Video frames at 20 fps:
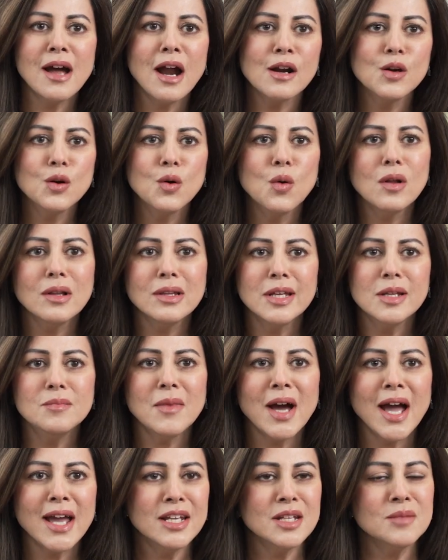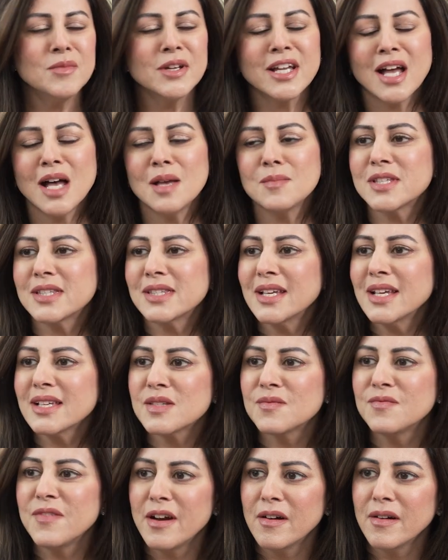our goal in mind, it becomes
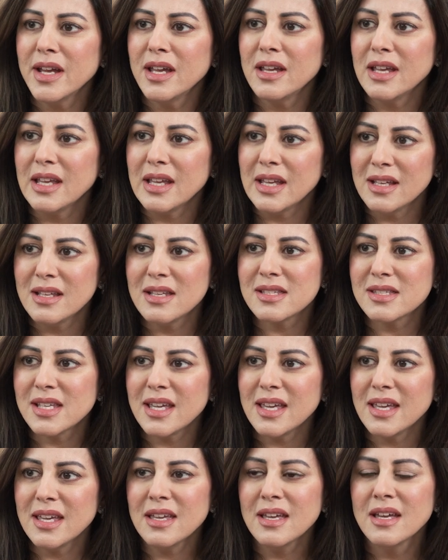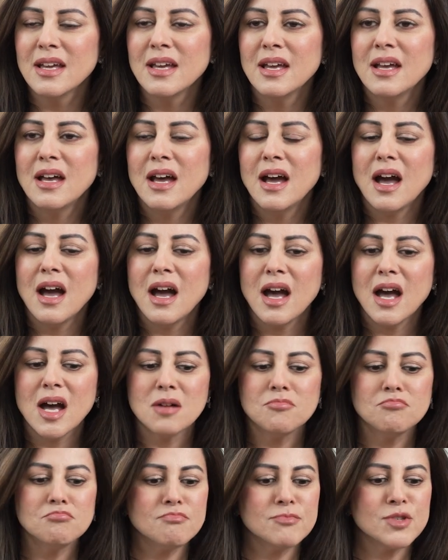things very easy.
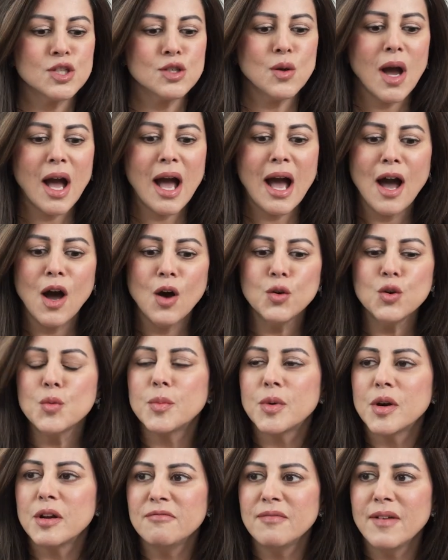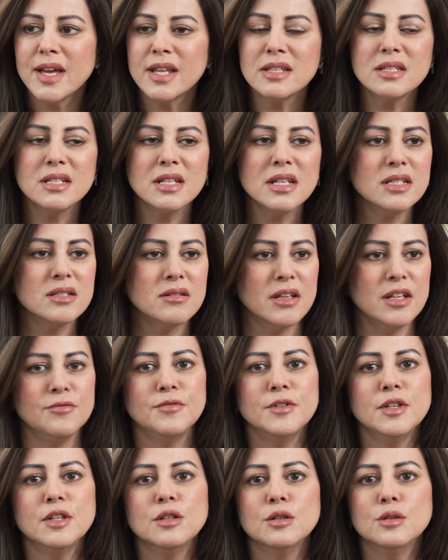So how to prevent it?
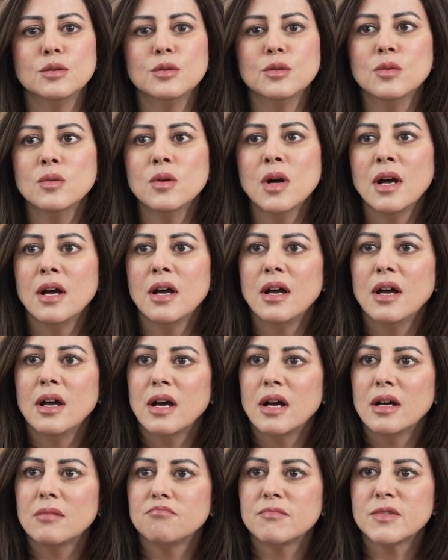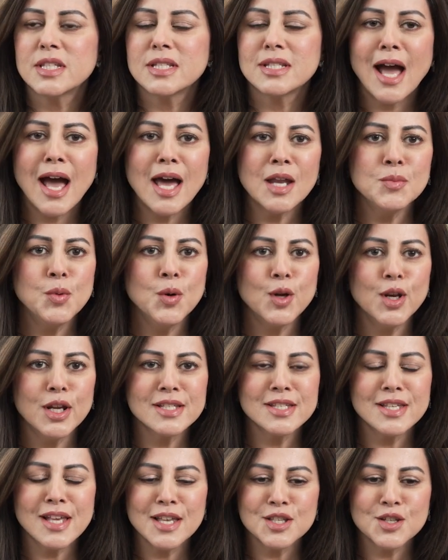If you start putting
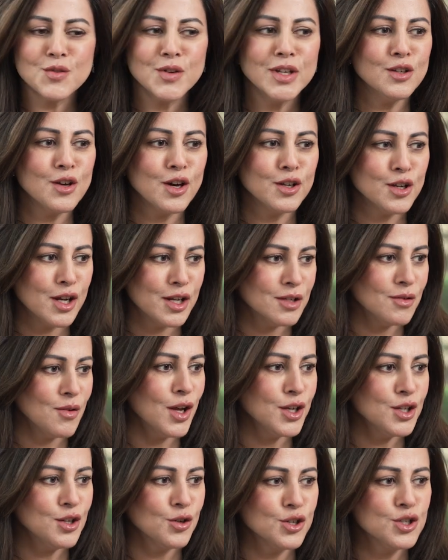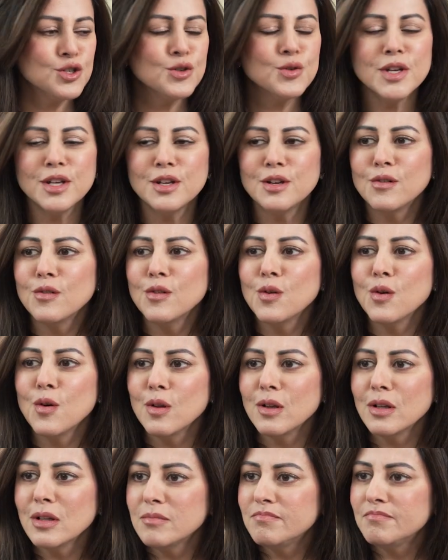sunscreen on your
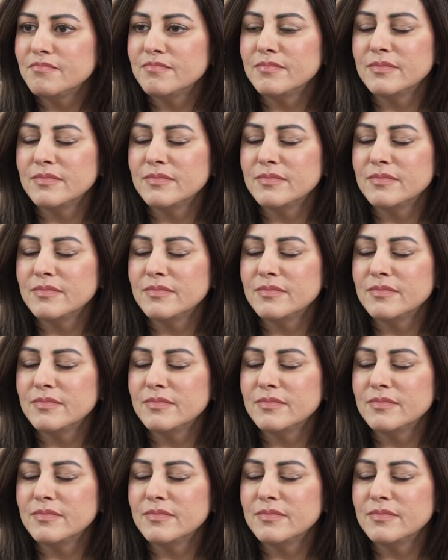2-year-old,